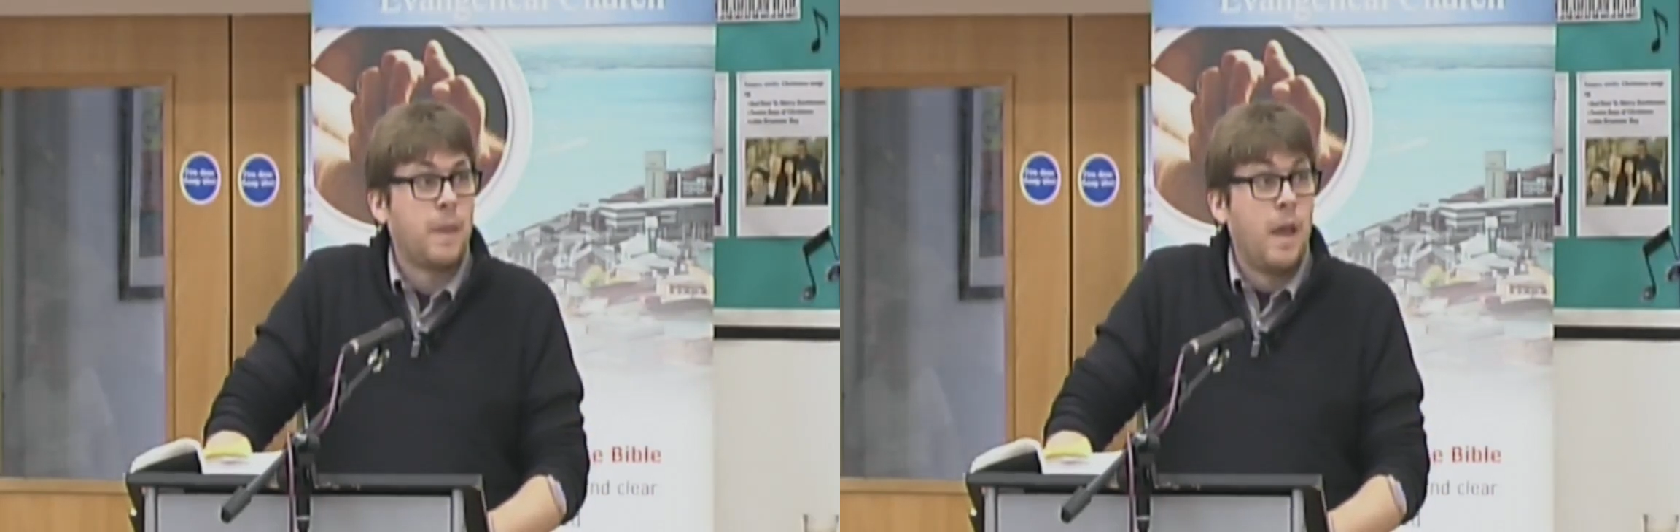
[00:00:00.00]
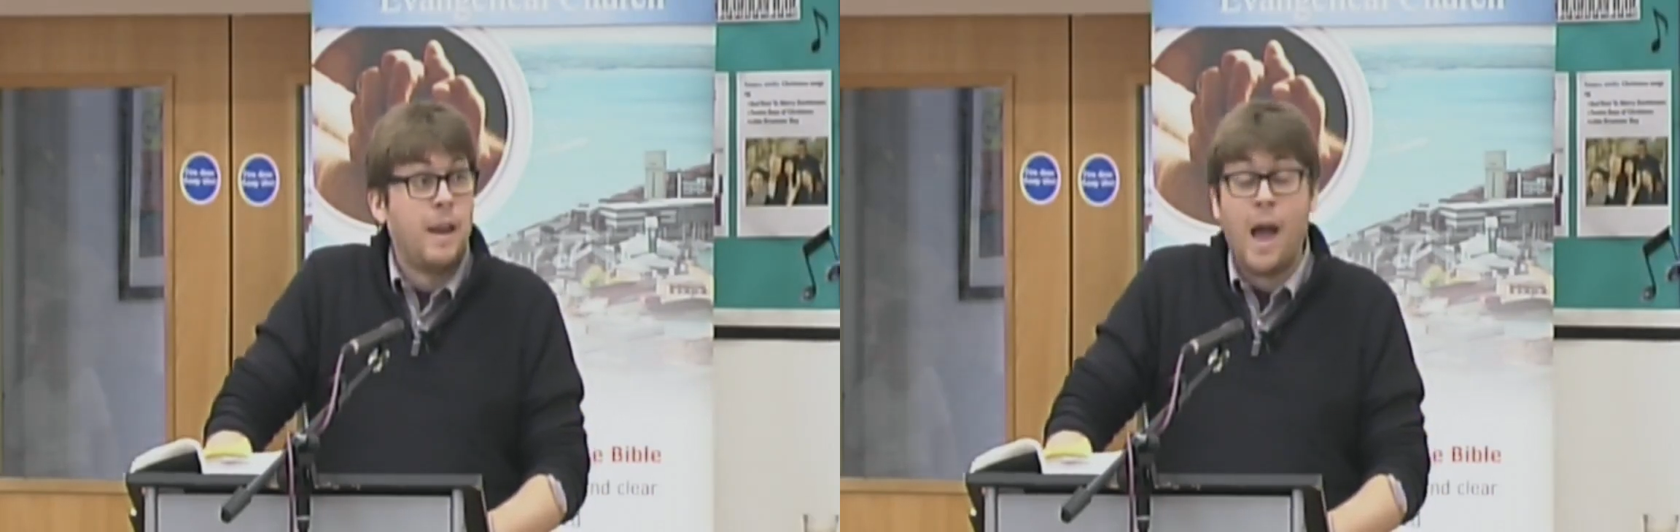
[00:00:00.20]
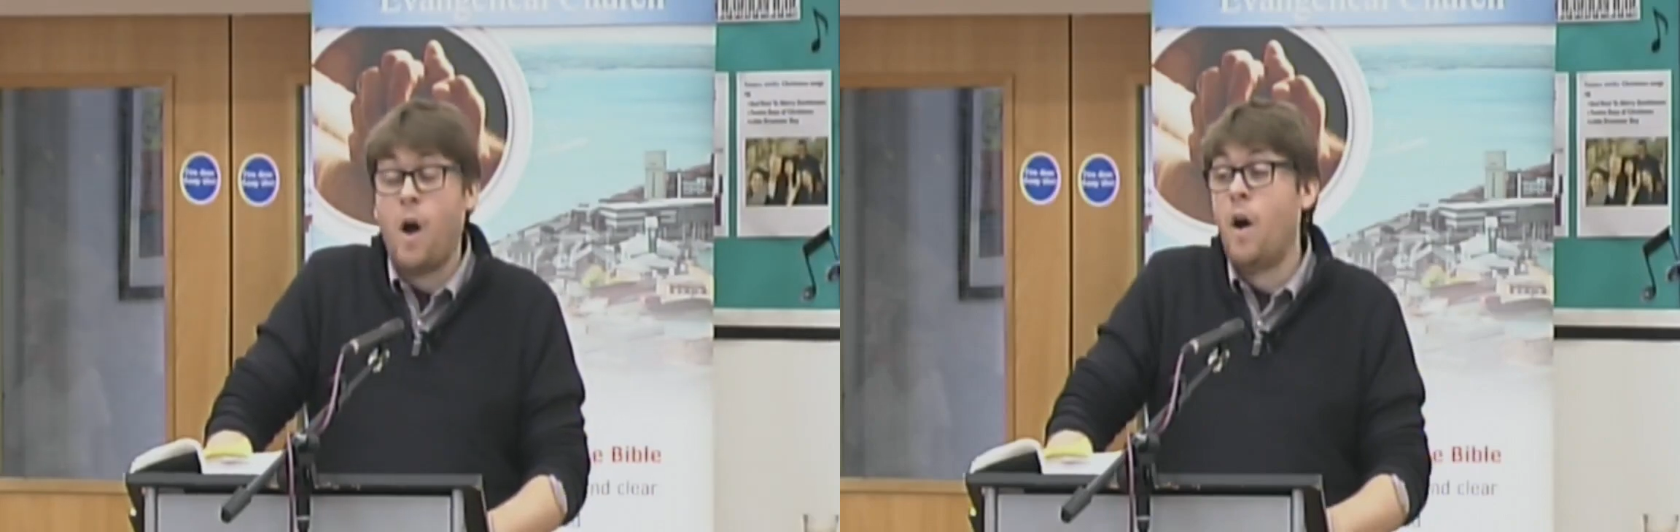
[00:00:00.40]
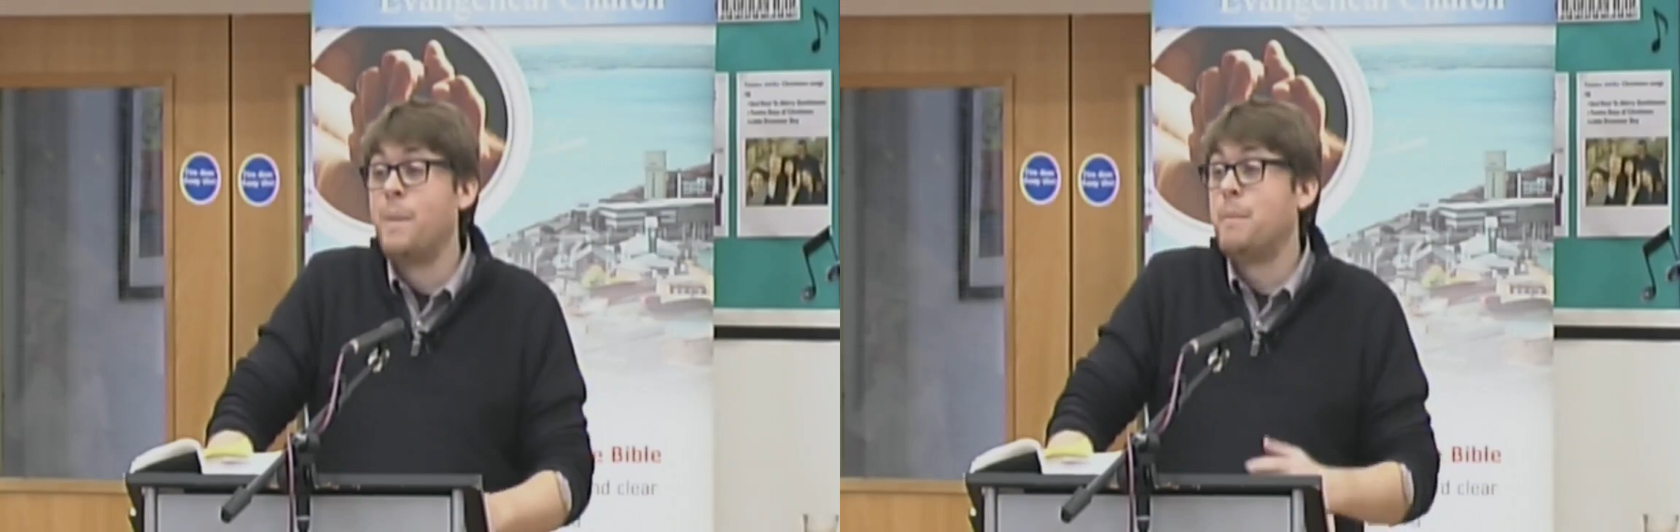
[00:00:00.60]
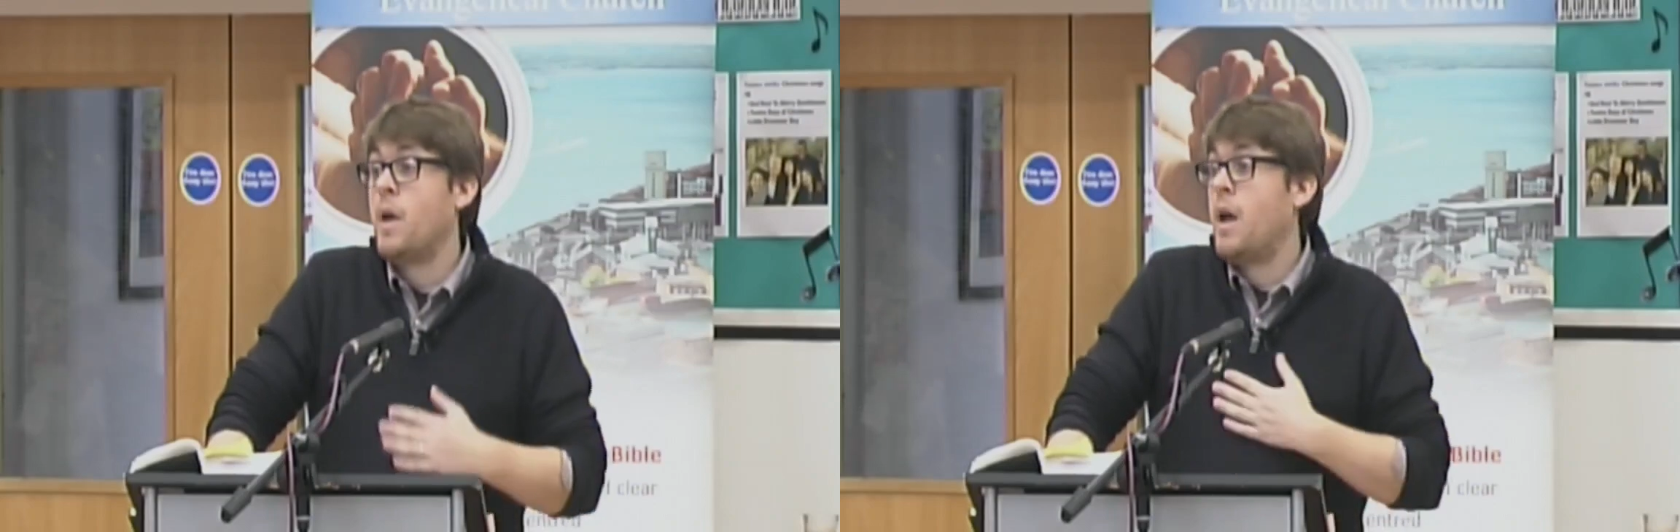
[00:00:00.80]
Now,
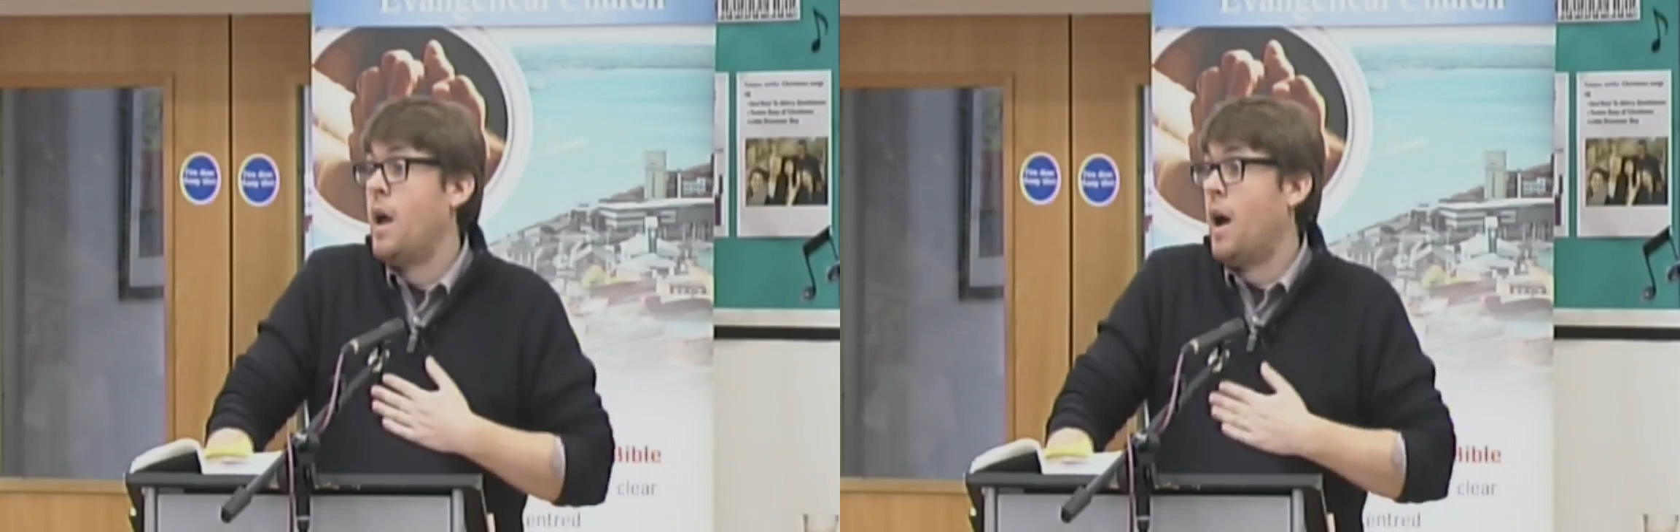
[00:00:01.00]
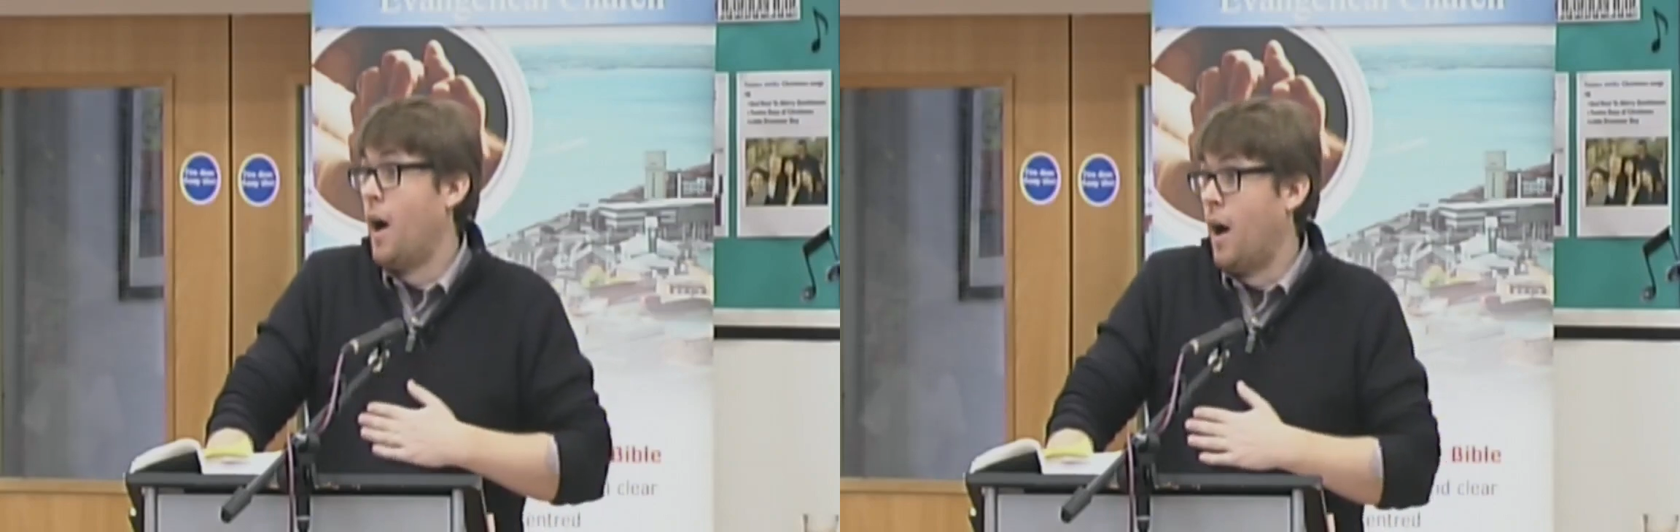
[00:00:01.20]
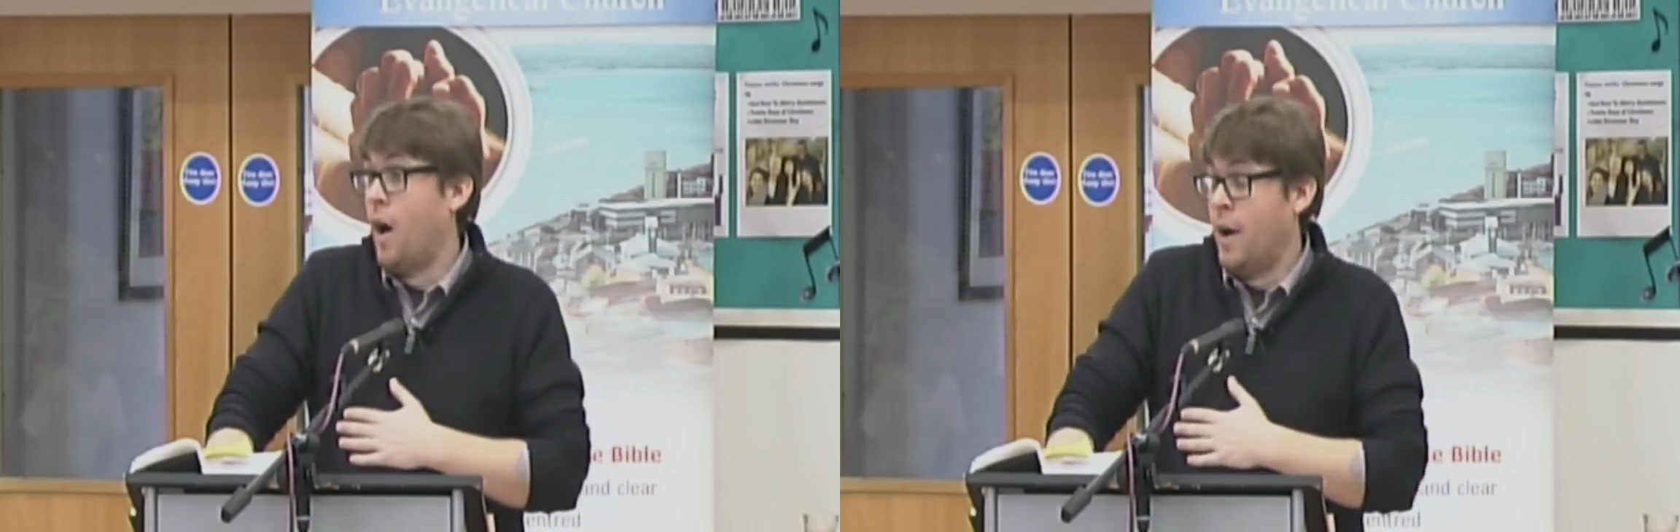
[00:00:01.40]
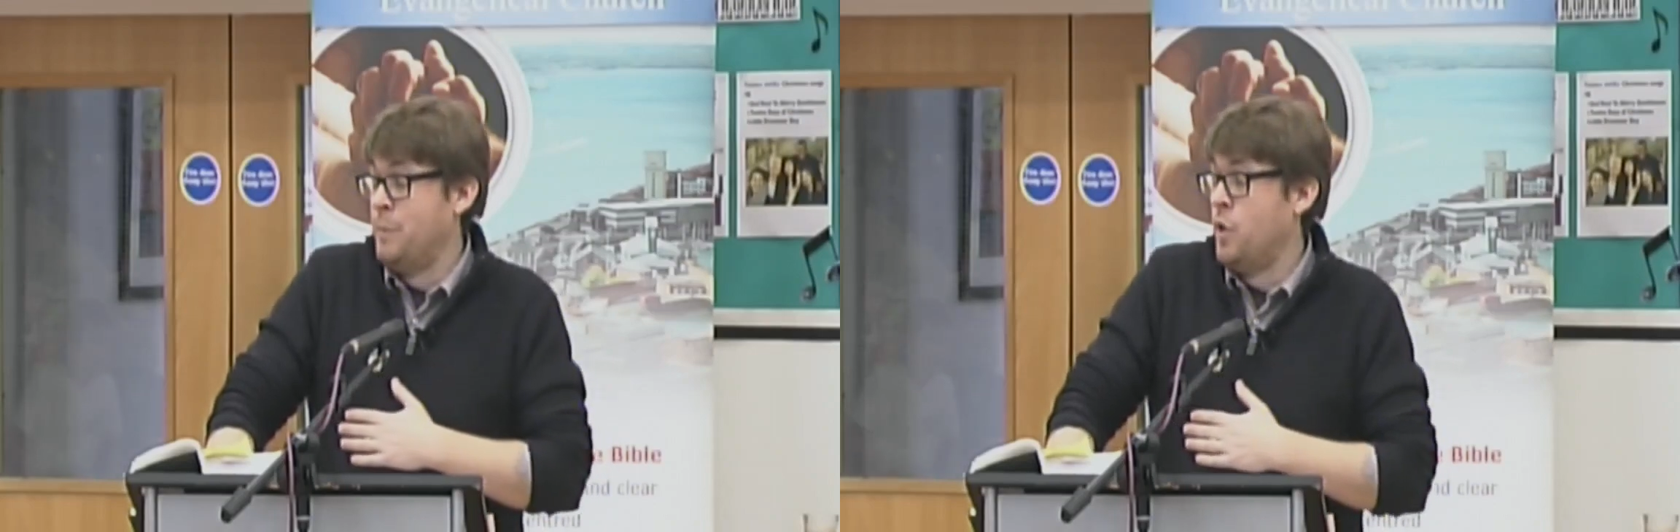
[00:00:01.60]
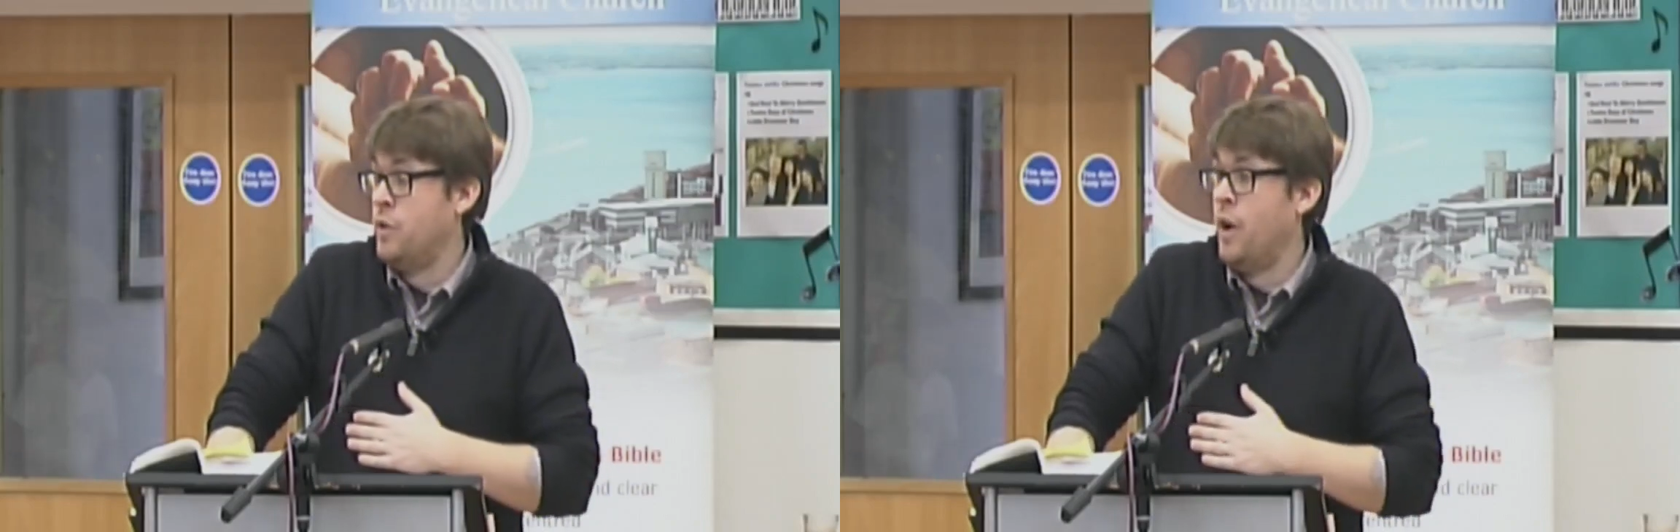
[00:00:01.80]
I'm
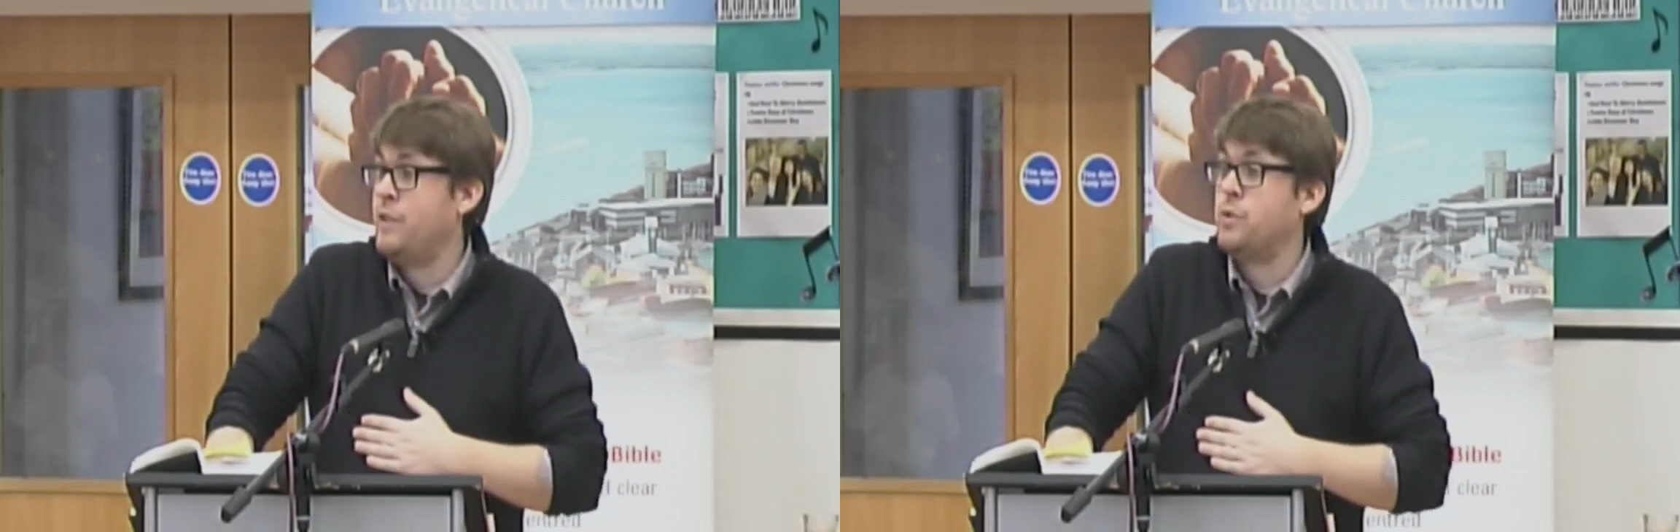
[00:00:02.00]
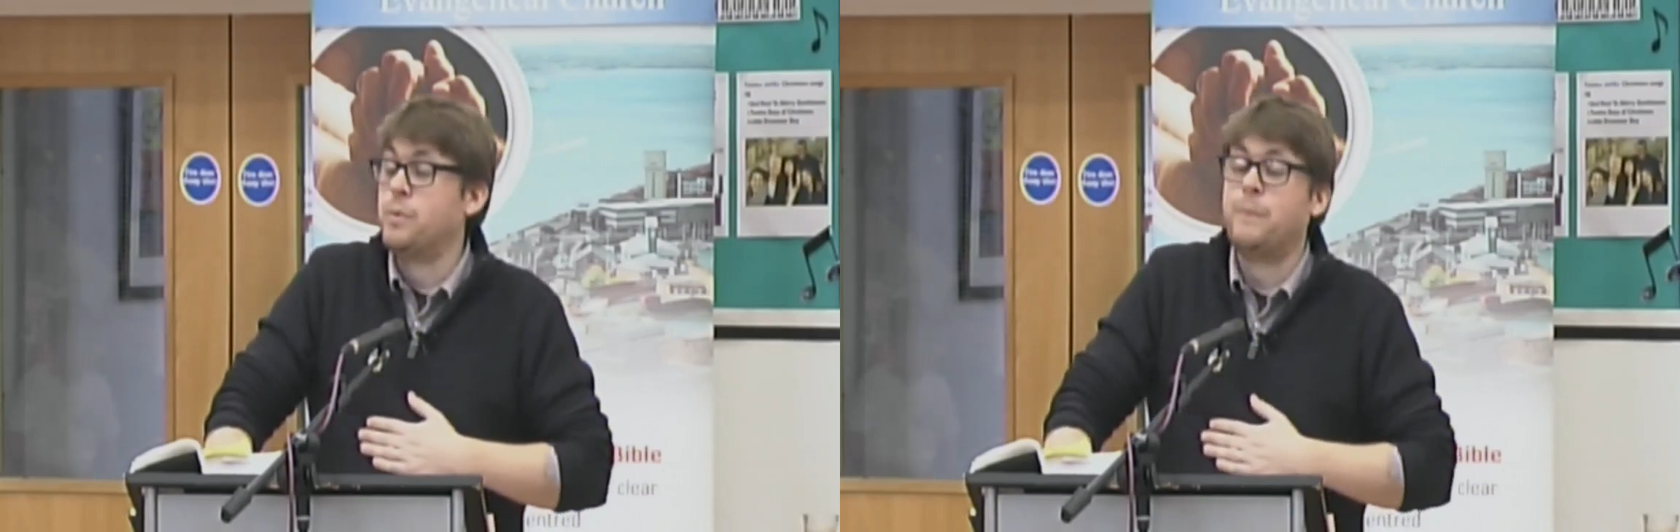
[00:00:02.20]
not Nigel.